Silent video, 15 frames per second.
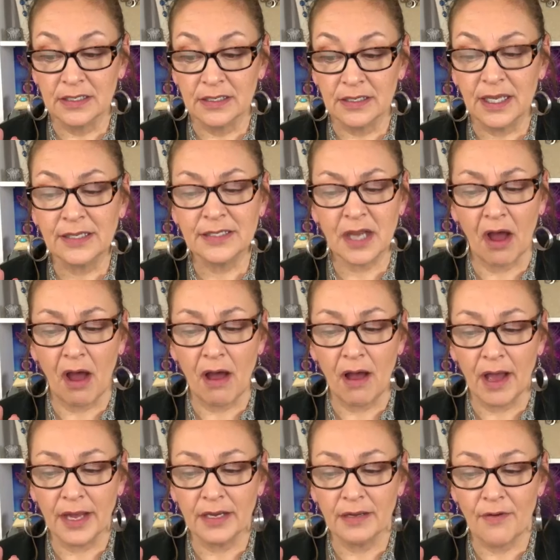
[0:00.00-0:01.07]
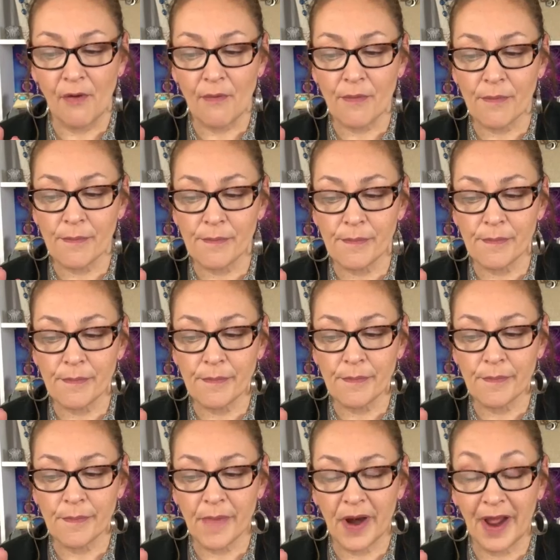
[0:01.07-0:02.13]
that's odd.
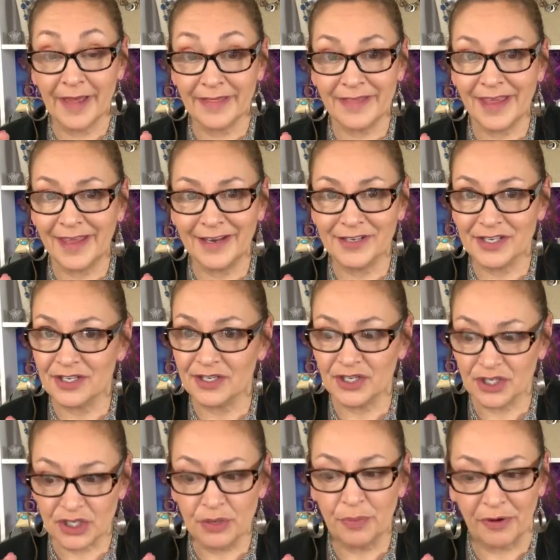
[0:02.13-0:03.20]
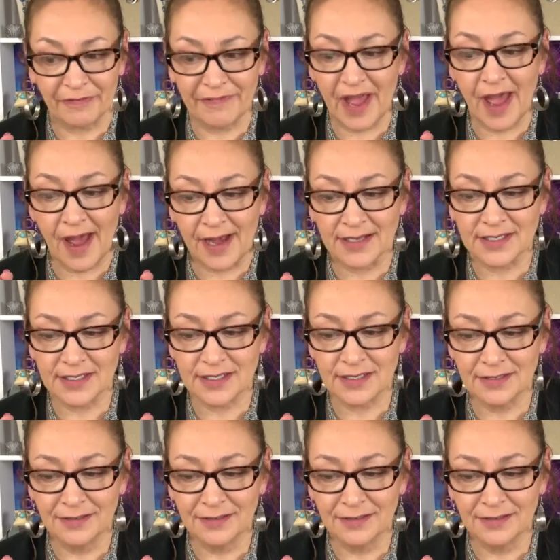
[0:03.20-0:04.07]
I think it's just super fast.